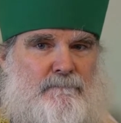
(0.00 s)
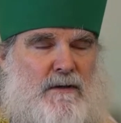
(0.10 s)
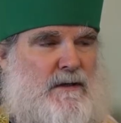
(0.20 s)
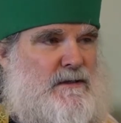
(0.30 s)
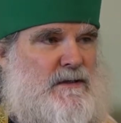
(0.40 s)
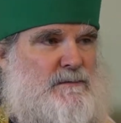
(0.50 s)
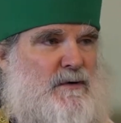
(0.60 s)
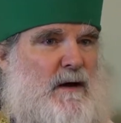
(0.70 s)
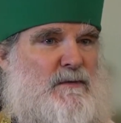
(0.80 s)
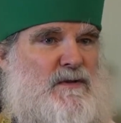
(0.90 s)
because his
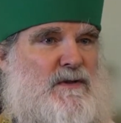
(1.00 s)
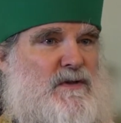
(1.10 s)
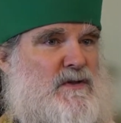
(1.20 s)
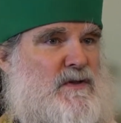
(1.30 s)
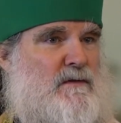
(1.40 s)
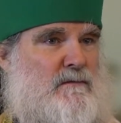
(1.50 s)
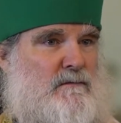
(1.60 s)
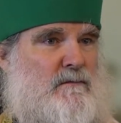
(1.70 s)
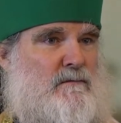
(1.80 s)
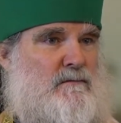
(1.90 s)
promises
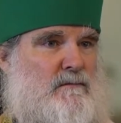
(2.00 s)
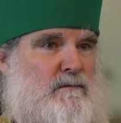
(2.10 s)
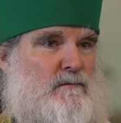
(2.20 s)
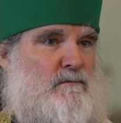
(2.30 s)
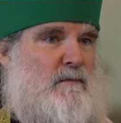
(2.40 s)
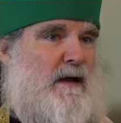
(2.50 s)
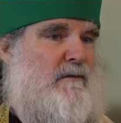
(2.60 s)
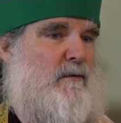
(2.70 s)
might